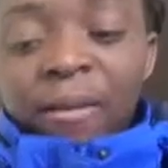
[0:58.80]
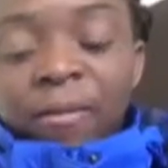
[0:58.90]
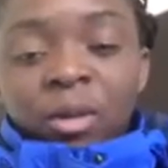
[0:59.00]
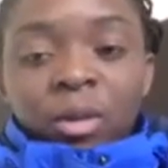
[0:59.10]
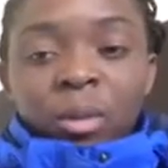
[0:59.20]

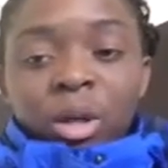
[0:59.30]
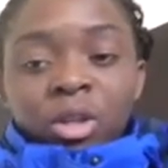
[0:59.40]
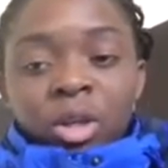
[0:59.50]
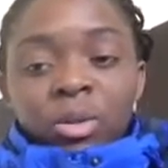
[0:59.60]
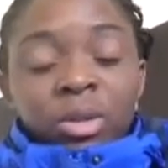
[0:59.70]
if you are
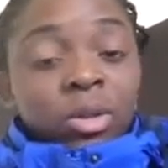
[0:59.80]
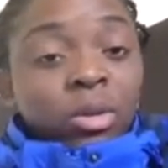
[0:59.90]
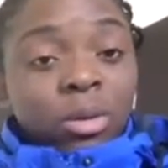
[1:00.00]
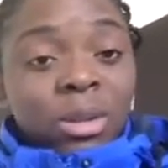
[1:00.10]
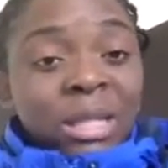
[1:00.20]
chosen to
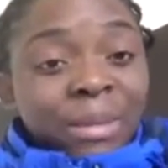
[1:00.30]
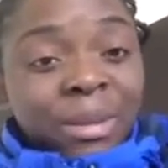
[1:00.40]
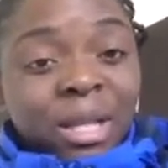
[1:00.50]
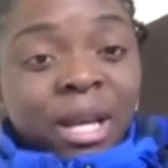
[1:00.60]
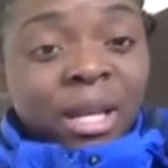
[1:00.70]
do the sleep
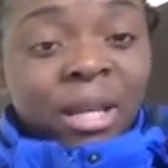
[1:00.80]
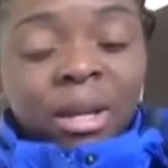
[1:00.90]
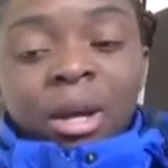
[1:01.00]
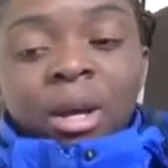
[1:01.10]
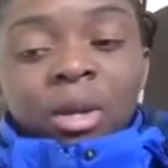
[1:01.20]

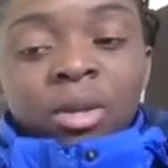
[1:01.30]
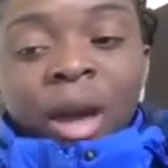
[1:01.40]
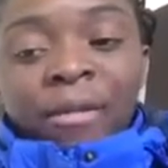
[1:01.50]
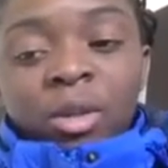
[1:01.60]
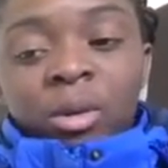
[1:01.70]
study, you
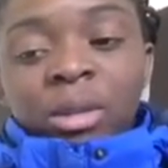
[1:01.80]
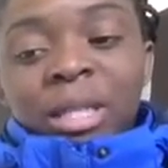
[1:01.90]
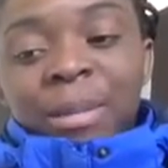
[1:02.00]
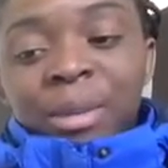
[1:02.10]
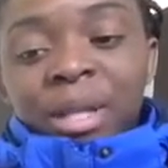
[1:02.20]
have to do a
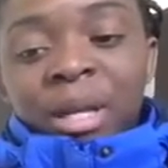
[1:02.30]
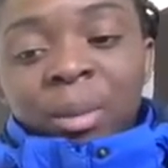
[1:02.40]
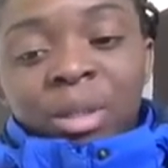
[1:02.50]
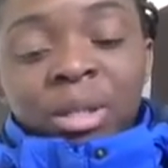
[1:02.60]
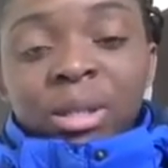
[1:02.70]
sleep study,
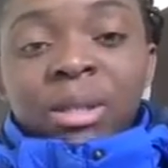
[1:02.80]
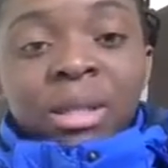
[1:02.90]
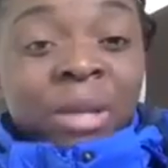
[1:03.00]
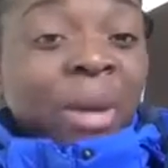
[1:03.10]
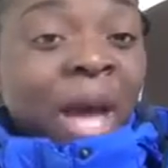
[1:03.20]
which is a
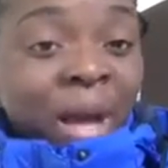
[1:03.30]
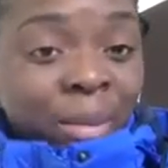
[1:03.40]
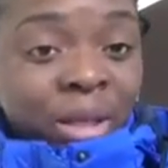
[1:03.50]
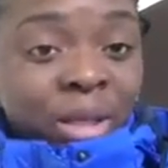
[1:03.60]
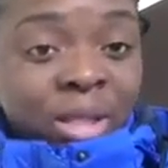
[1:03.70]
sleep
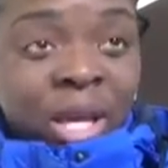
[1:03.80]
apnea